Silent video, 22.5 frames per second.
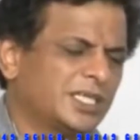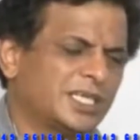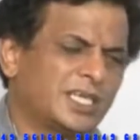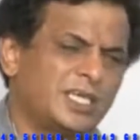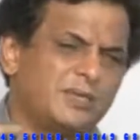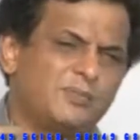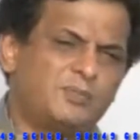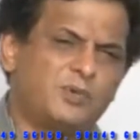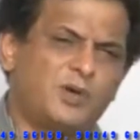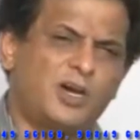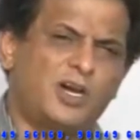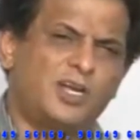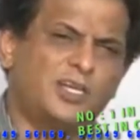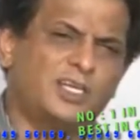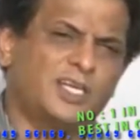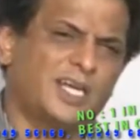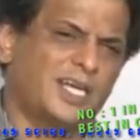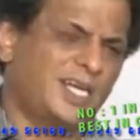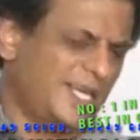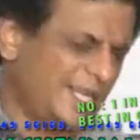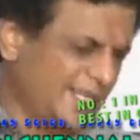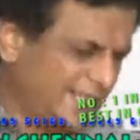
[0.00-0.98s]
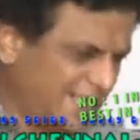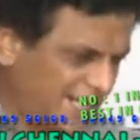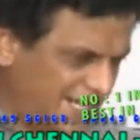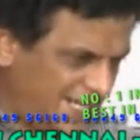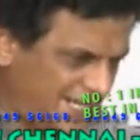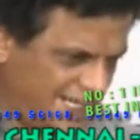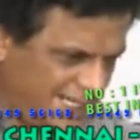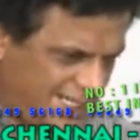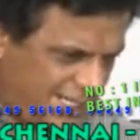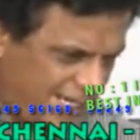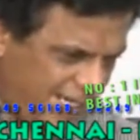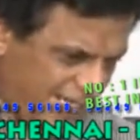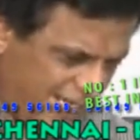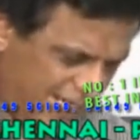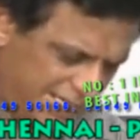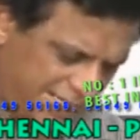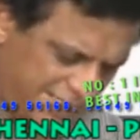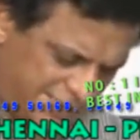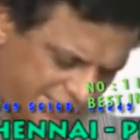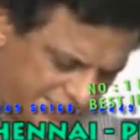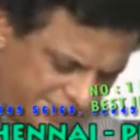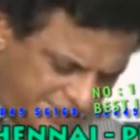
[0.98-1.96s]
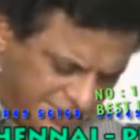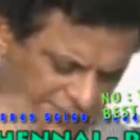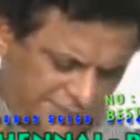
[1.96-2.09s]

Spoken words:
Keep on running, running, running.